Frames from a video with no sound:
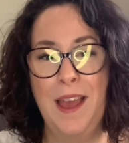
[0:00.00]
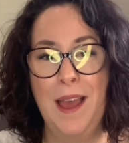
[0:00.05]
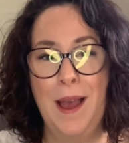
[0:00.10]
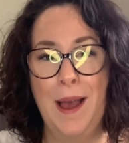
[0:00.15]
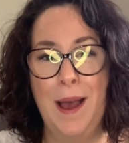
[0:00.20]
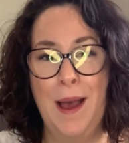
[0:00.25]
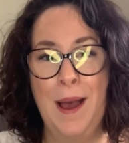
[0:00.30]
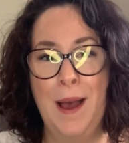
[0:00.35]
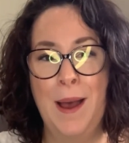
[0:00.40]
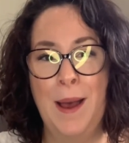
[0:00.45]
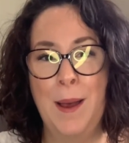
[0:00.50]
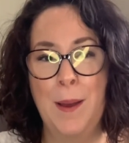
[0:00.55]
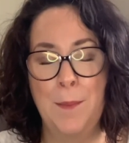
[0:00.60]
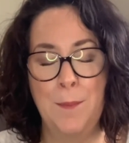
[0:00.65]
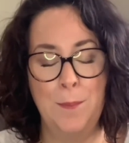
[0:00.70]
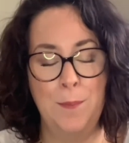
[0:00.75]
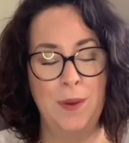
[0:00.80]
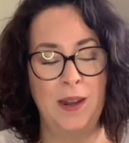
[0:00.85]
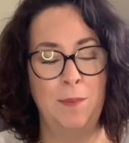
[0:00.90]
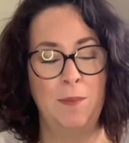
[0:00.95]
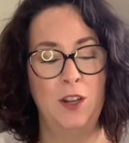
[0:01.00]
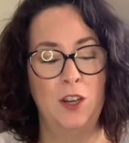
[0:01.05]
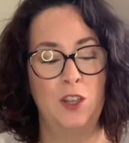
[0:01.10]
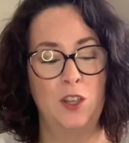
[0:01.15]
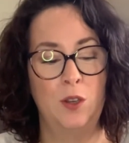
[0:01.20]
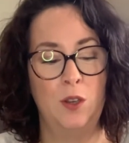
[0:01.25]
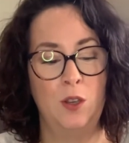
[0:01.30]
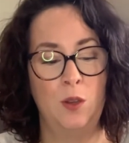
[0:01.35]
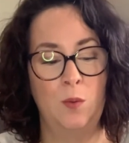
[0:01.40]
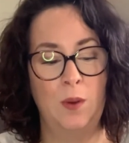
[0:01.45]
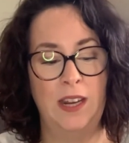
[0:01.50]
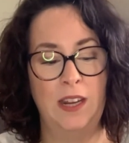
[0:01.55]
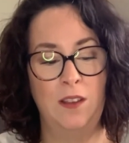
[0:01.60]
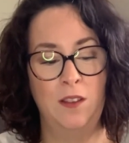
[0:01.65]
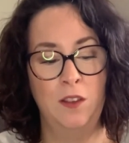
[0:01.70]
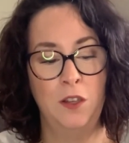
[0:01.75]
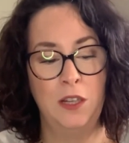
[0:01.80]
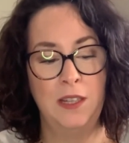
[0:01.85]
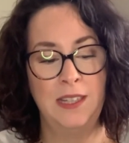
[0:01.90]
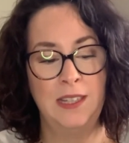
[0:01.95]
um, but I'm going to show you what it
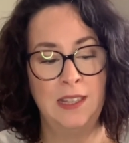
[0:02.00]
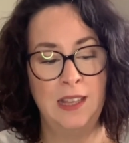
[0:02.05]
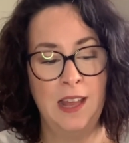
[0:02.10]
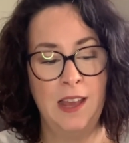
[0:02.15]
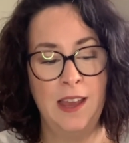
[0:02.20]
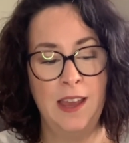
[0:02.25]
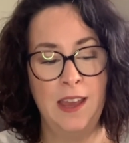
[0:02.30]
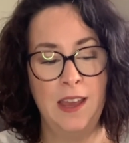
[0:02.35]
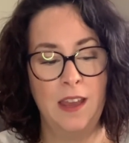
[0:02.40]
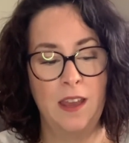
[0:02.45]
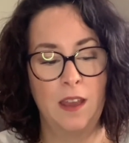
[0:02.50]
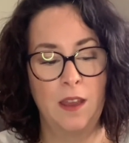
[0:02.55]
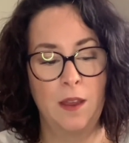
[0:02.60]
looks like.